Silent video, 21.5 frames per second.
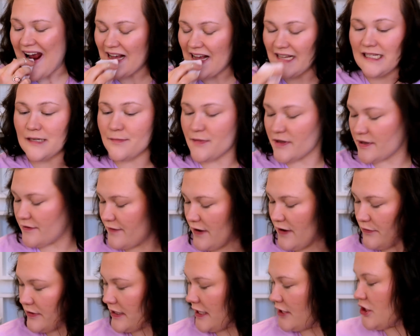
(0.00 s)
some of the
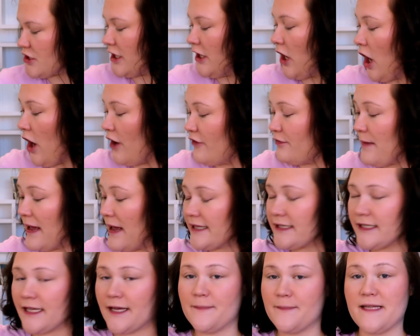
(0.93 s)
foundation off my
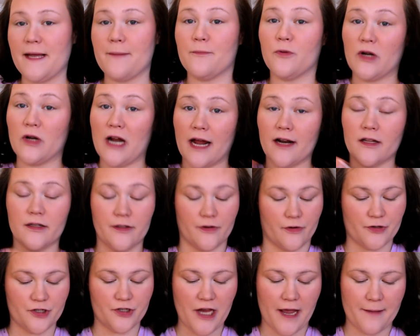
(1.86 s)
lips and put on a
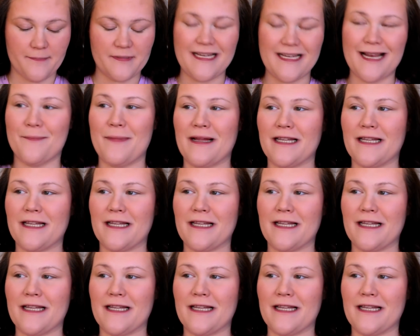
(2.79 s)
little chapstick.